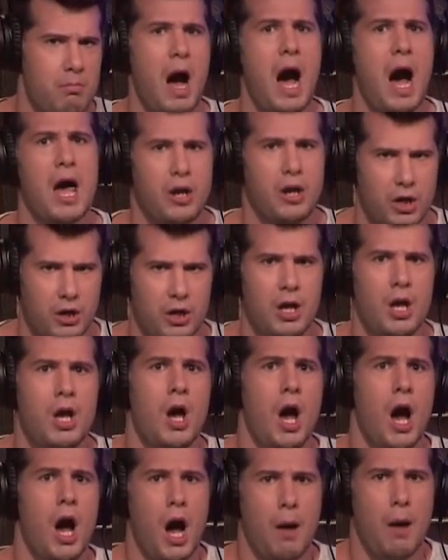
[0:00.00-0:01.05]
modern,
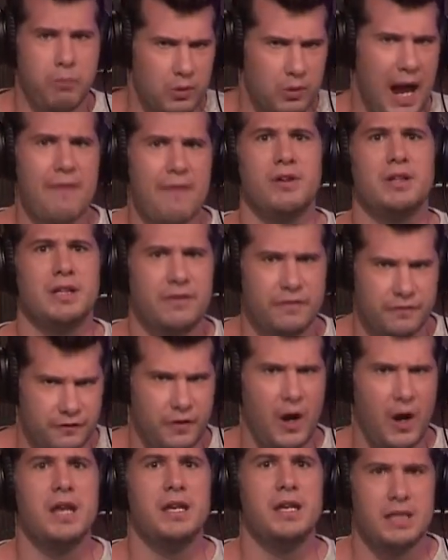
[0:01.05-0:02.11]
privately
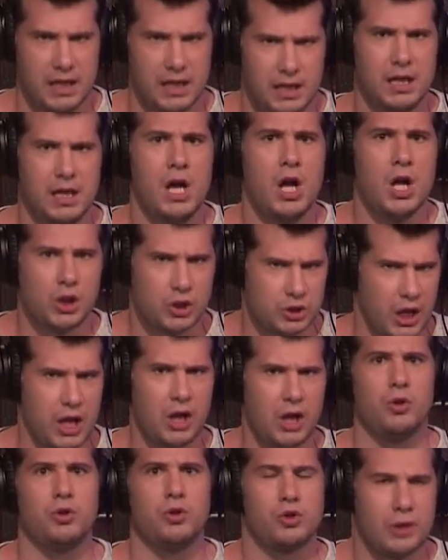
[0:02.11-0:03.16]
funded
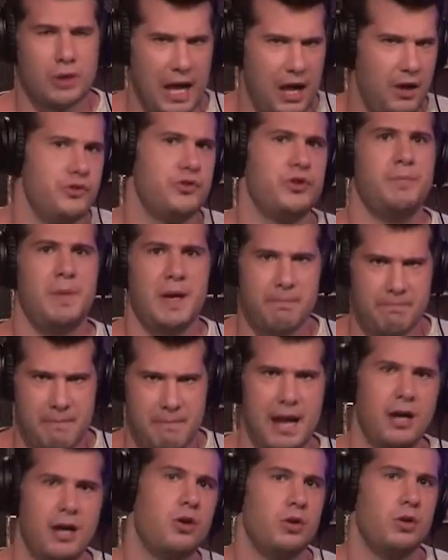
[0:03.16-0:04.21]
clinical trials, the big
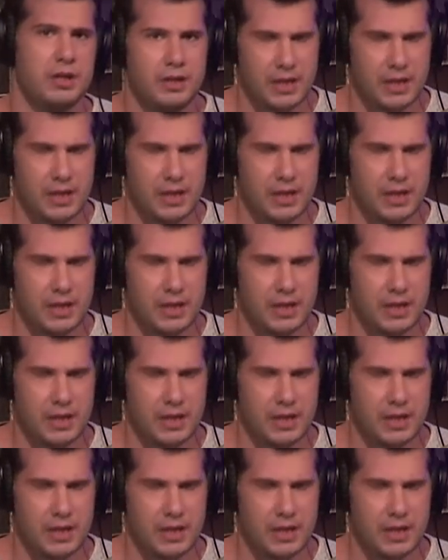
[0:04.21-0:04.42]
medical